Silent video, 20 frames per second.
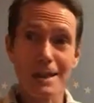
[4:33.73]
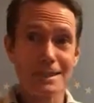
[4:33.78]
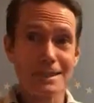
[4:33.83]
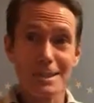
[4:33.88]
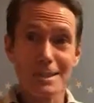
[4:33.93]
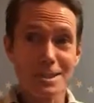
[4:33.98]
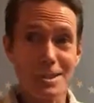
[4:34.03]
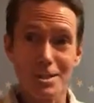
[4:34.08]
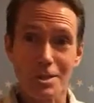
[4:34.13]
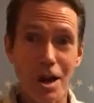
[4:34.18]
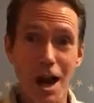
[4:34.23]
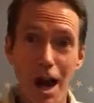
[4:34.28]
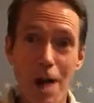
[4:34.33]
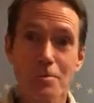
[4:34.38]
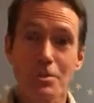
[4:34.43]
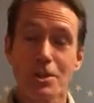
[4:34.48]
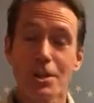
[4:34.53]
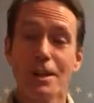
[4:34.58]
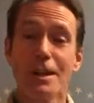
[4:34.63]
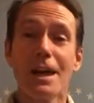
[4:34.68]
This is an
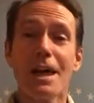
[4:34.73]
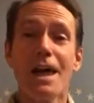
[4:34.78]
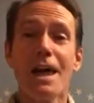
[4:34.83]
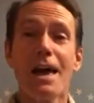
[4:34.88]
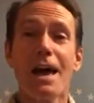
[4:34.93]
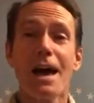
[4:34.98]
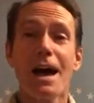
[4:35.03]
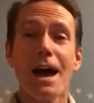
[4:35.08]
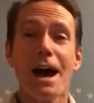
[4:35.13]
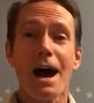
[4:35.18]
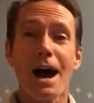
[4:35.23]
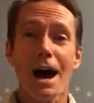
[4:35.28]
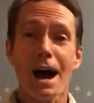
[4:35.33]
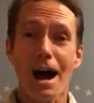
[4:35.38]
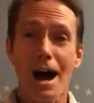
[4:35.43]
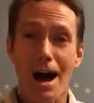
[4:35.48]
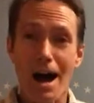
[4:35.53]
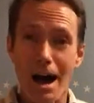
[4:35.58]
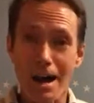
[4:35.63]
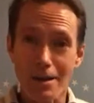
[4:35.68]
option.
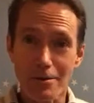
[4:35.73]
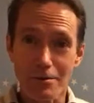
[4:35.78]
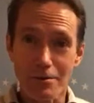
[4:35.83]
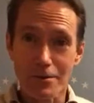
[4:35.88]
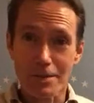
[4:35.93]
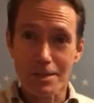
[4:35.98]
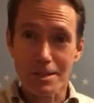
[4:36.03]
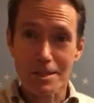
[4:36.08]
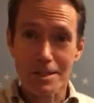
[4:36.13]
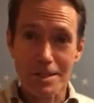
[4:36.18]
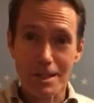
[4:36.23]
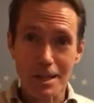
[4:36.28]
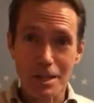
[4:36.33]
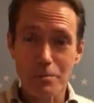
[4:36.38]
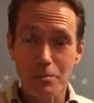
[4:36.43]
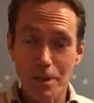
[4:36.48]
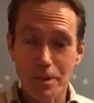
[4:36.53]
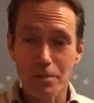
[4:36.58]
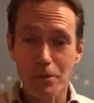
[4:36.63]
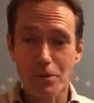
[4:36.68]
I've
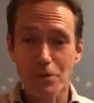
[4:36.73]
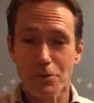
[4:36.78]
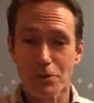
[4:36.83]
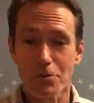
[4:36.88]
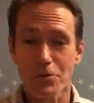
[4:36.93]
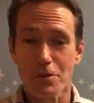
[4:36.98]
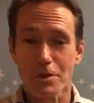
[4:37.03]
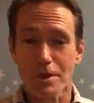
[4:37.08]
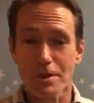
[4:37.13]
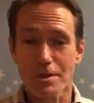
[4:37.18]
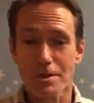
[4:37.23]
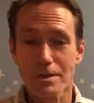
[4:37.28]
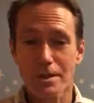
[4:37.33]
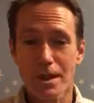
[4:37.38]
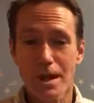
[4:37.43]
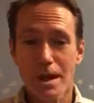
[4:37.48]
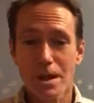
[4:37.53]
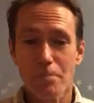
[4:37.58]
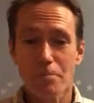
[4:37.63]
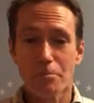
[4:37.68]
seen people do this,